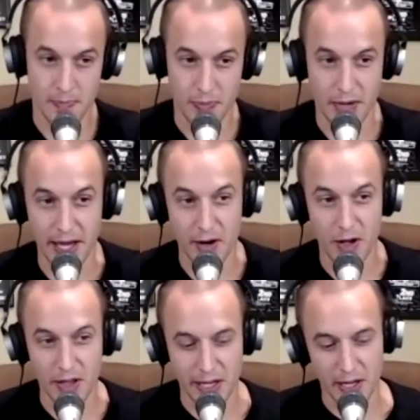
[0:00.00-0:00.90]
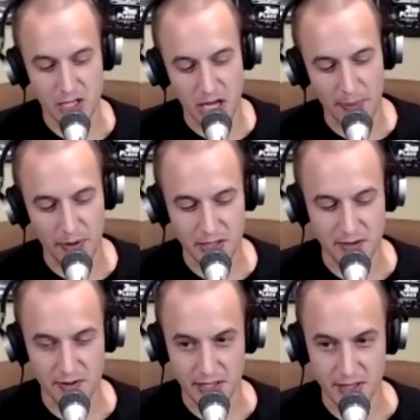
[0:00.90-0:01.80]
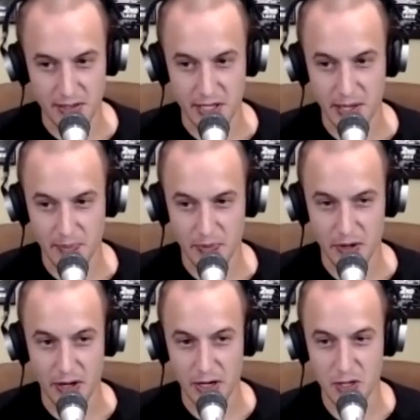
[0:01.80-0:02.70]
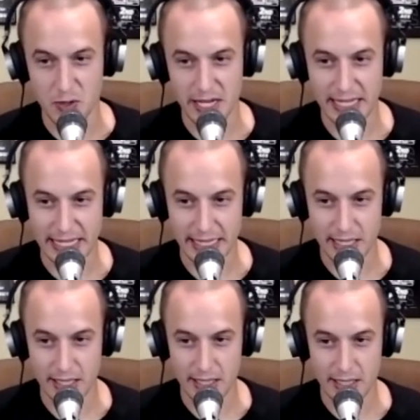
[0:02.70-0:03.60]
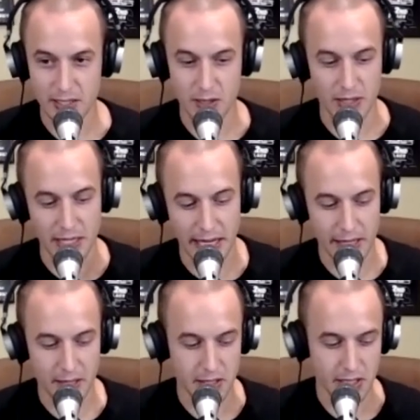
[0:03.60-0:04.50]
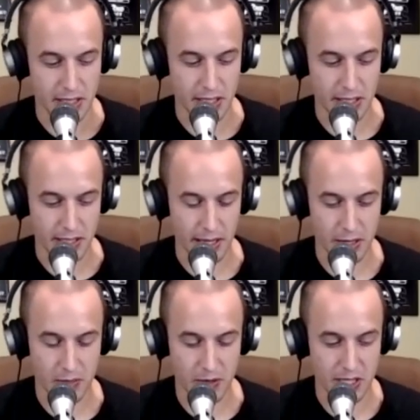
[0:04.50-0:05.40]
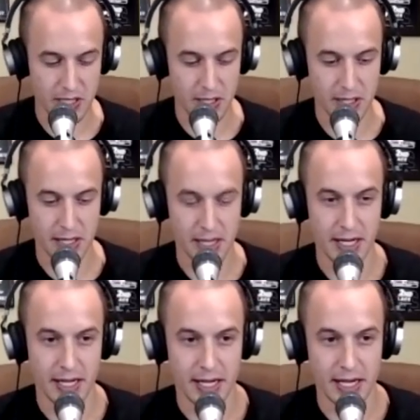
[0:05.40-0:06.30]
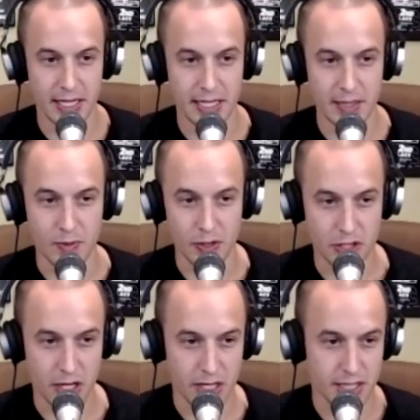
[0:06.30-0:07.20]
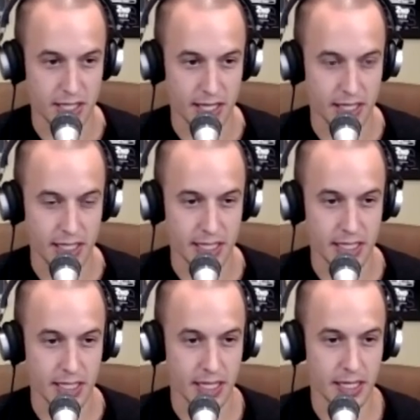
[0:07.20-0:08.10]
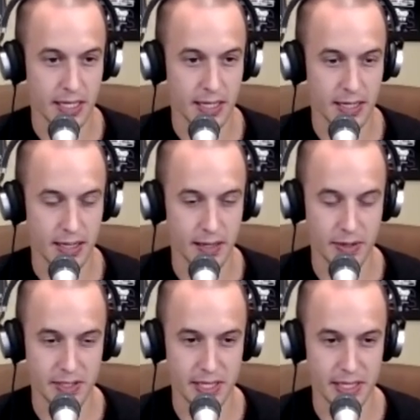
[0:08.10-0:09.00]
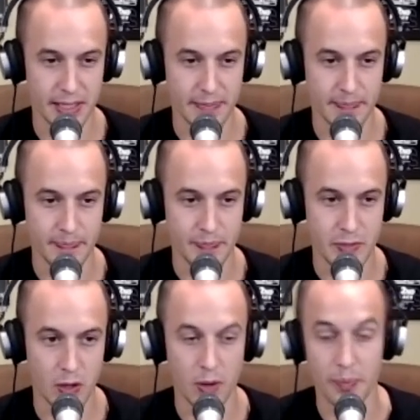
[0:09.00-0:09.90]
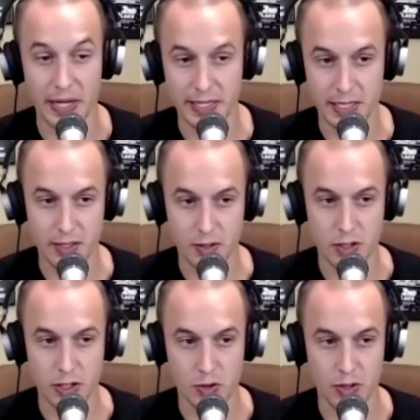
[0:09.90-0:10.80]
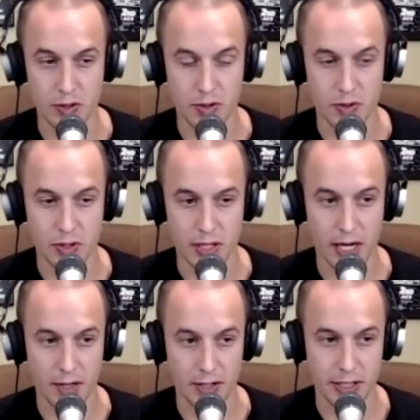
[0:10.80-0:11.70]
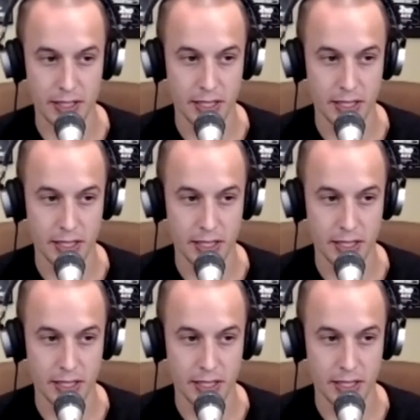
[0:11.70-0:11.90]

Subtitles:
I had it all like a shopping list of things. I was like, all right, here's what I need. So I need anchors, I need an air compressor, I need wheel chocks, I need what else did I need? Oh, a bit to drill through the concrete.